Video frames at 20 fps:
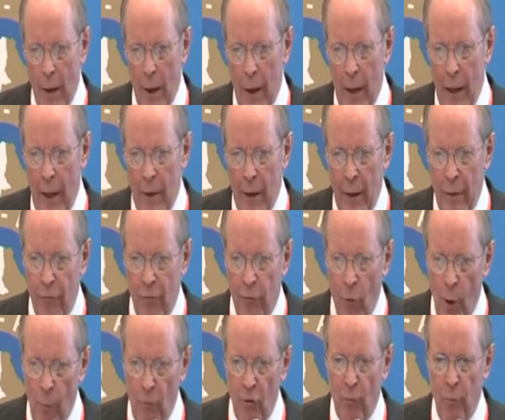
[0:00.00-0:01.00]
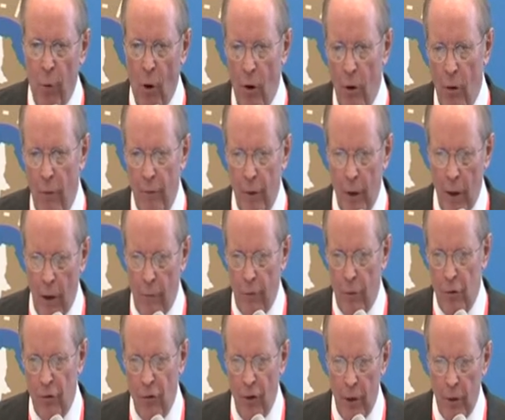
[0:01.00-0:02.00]
it forms part of the
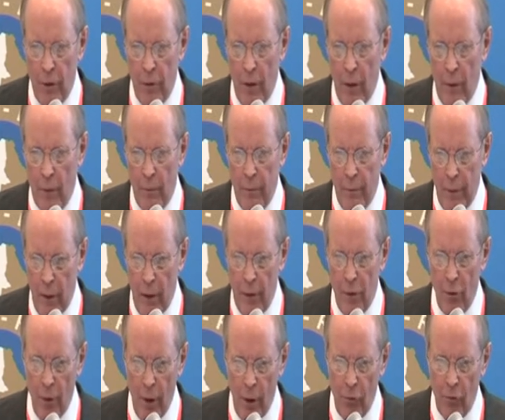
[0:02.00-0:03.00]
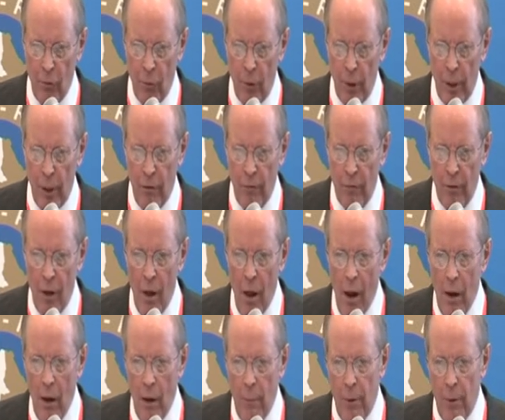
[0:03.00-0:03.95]
coverage that underwriters will give.